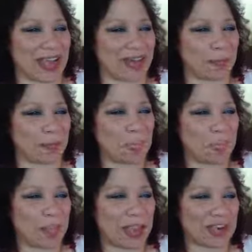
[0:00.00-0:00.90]
Got it.
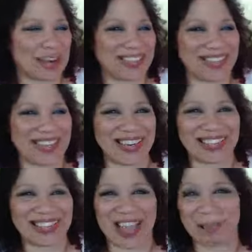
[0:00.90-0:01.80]
All right. See you
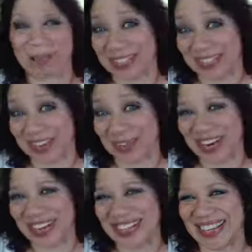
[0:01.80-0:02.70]
next time. I'll see you
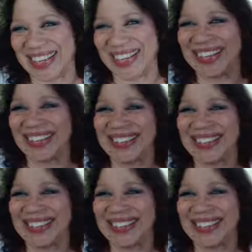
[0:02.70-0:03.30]
when I see you.